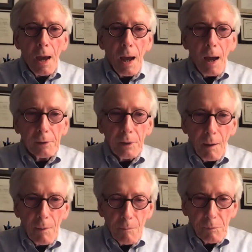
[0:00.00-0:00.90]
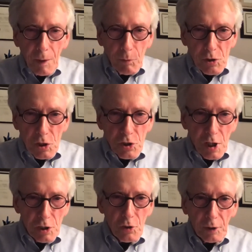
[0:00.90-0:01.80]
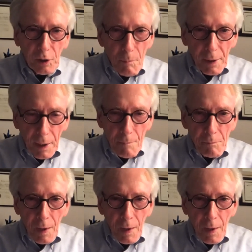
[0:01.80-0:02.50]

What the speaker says: And it was a sense of the committee